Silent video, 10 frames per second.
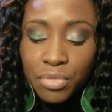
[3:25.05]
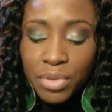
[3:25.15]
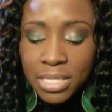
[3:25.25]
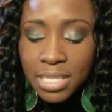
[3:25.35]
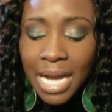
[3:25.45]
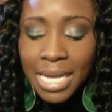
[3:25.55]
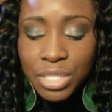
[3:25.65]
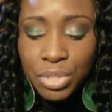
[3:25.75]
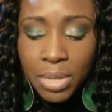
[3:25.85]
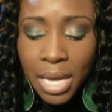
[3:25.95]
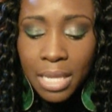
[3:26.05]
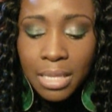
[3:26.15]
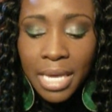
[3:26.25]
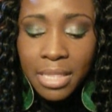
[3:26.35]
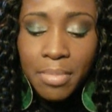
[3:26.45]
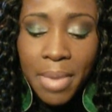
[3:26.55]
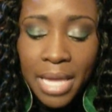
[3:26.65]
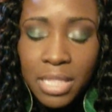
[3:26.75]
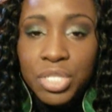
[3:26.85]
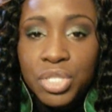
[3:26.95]
The reason I do not like the
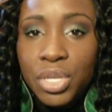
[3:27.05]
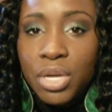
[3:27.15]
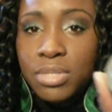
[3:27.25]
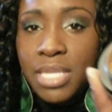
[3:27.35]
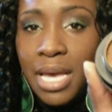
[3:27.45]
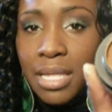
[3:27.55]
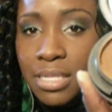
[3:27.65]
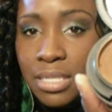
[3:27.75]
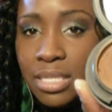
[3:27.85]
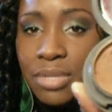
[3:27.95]
MAC, the Studio Tech, this